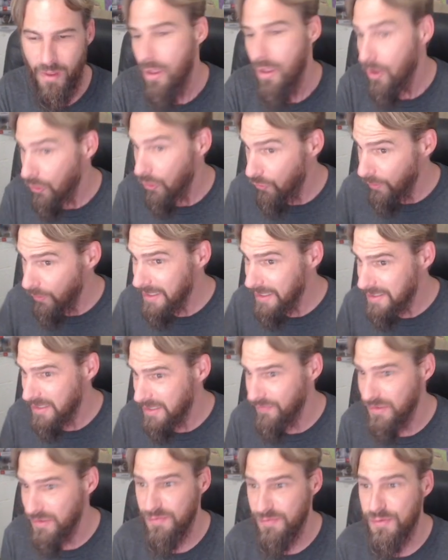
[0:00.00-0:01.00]
Critics
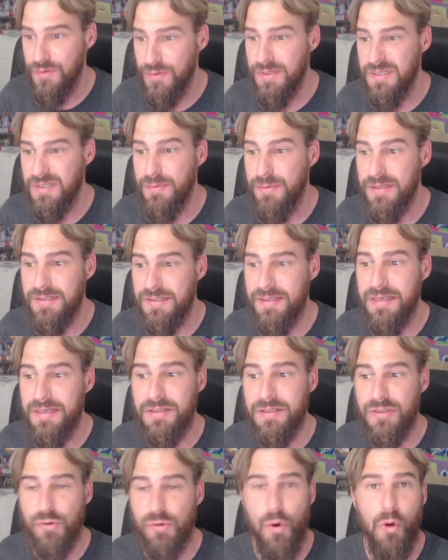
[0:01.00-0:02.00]
of this view dismiss the
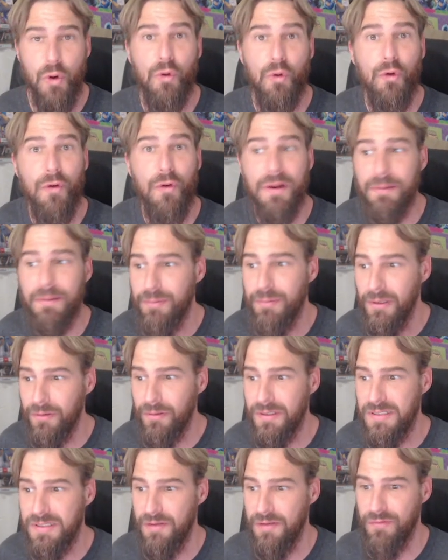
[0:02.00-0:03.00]
historical
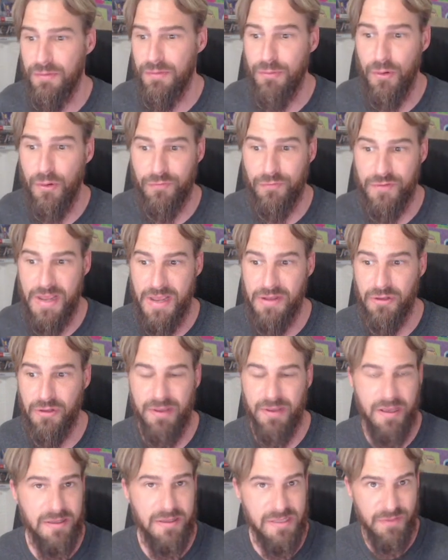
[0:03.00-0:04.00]
credibility of the Book of Daniel
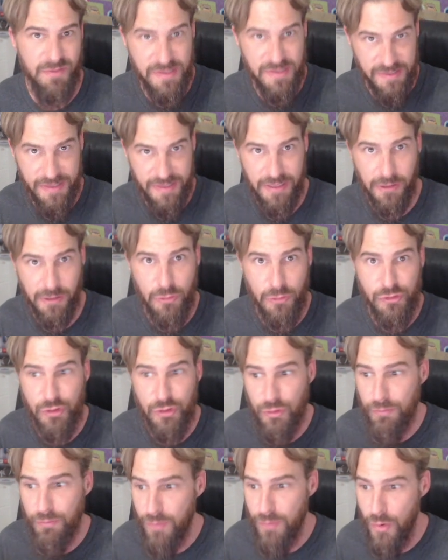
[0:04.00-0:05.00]
because of its
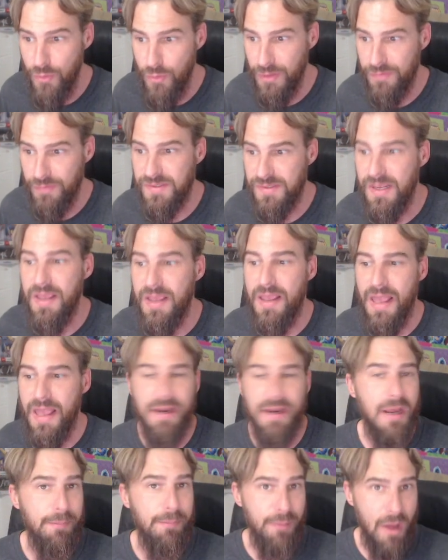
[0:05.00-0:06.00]
theological motives
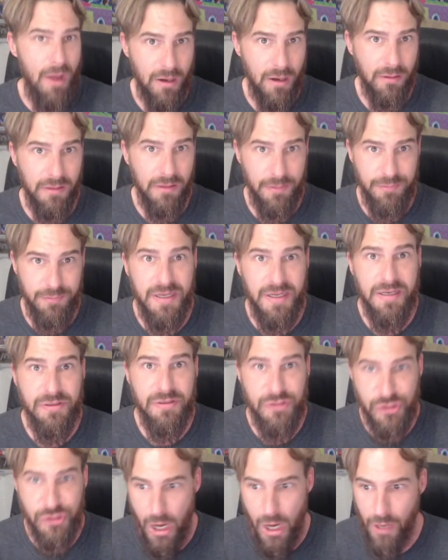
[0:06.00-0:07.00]
and apocalyptic
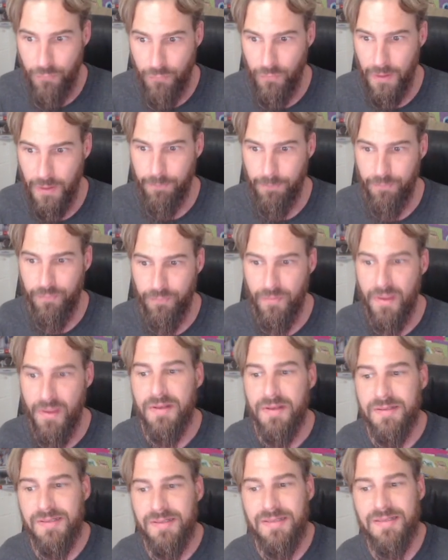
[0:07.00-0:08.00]
genre.
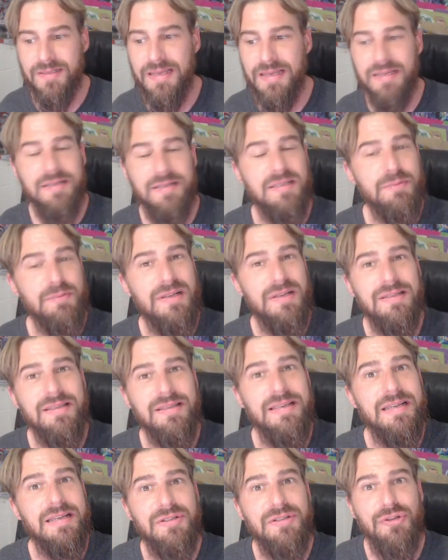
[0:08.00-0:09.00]
Since they dismiss
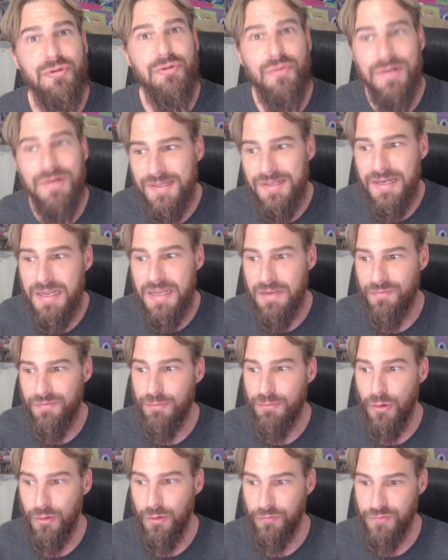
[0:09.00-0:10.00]
the historicity of the
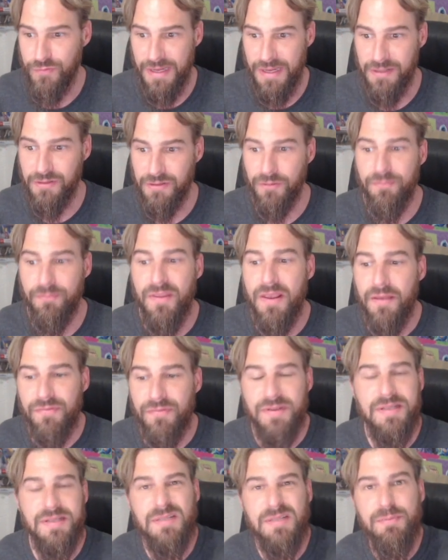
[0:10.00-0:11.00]
Book of Daniel,
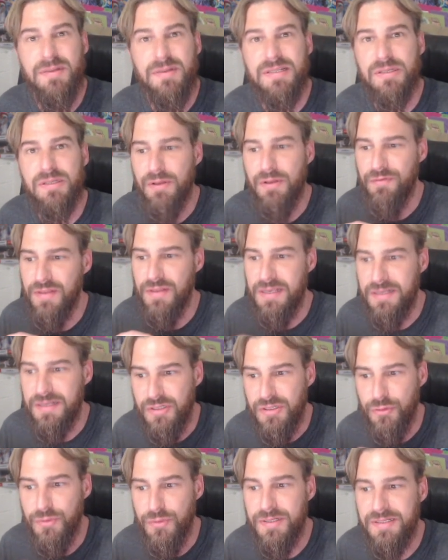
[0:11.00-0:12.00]
the dismissal of the
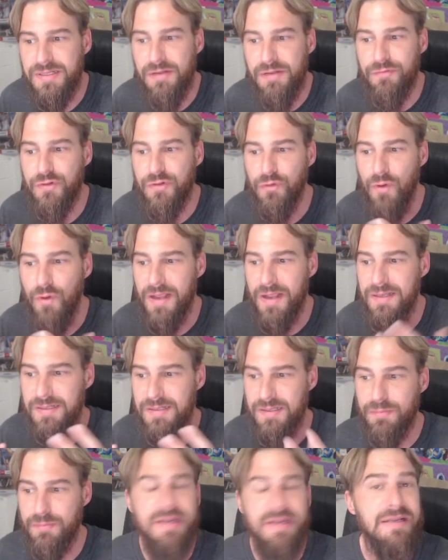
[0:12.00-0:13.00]
historicity of Darius
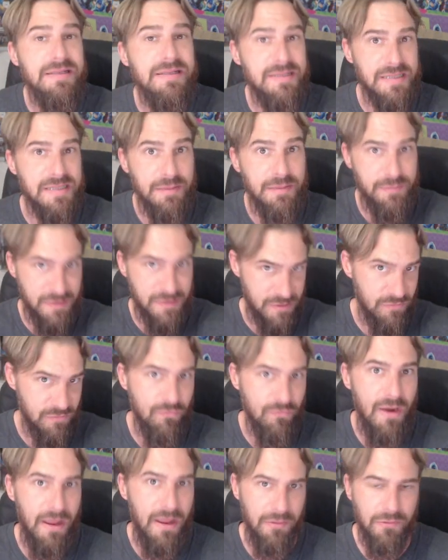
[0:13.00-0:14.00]
the Mede seems
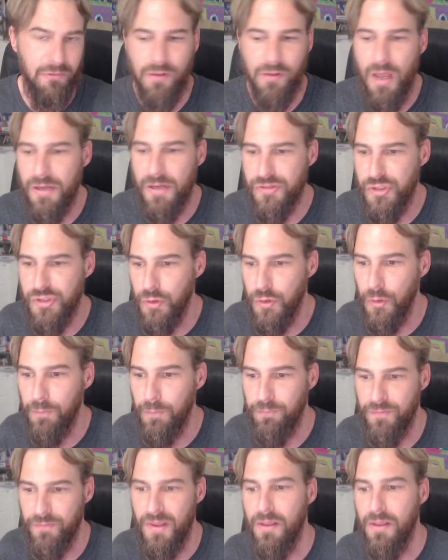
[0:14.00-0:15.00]
rather logical.
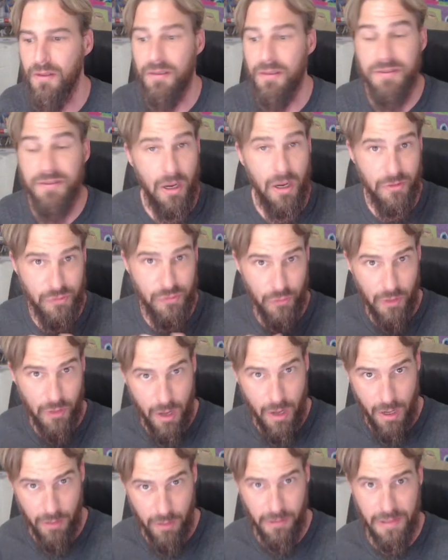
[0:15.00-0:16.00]
Dr.
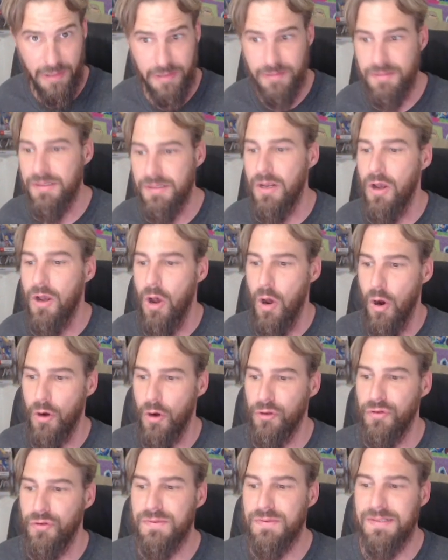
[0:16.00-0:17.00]
Collins
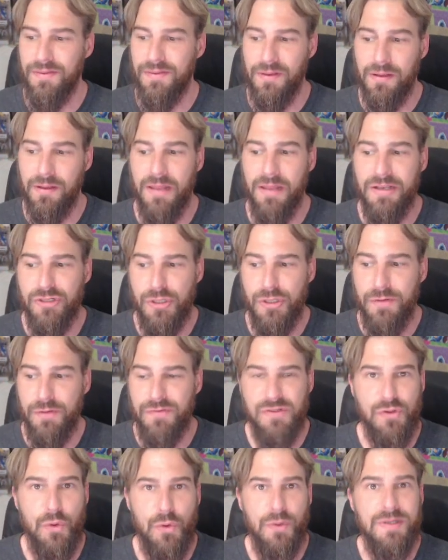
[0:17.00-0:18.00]
argues that the collection of
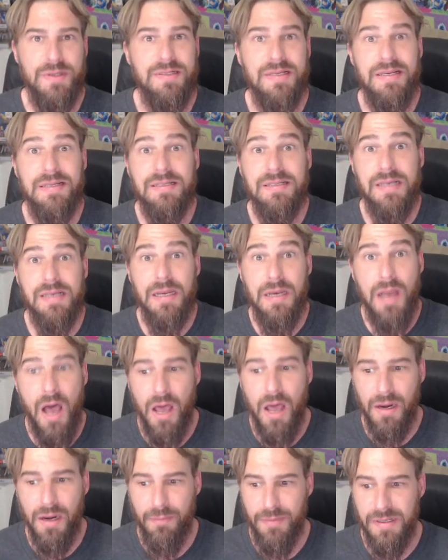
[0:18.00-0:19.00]
stories is
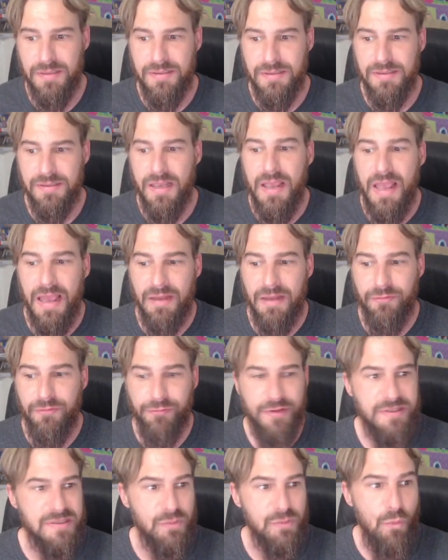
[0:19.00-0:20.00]
anonymous and
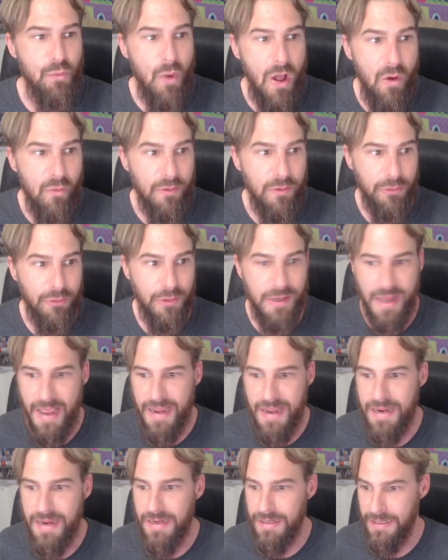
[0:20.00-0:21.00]
fits well within
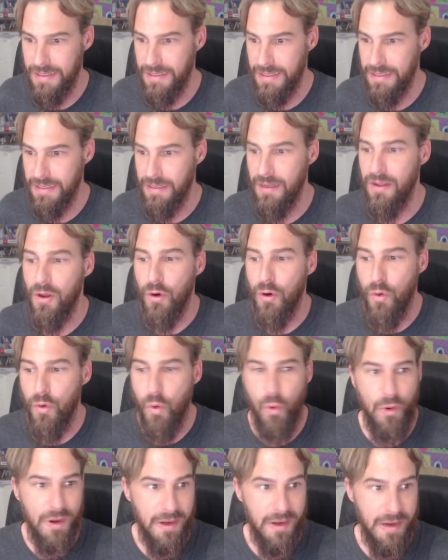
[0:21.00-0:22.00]
A&E
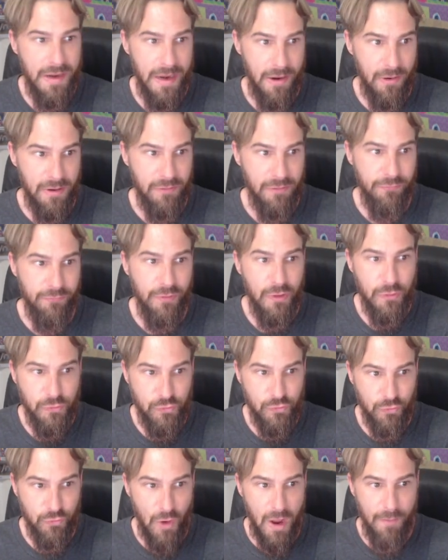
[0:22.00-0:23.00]
court narrative
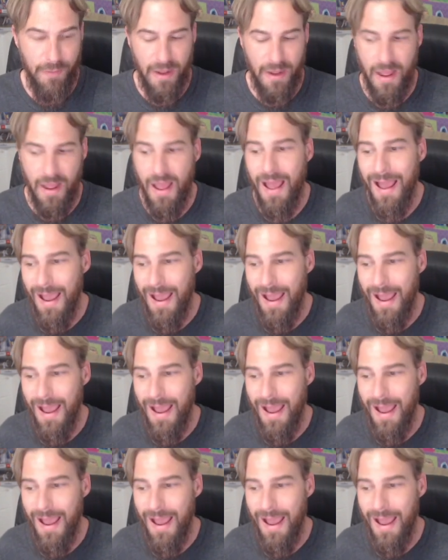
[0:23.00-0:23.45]
drama.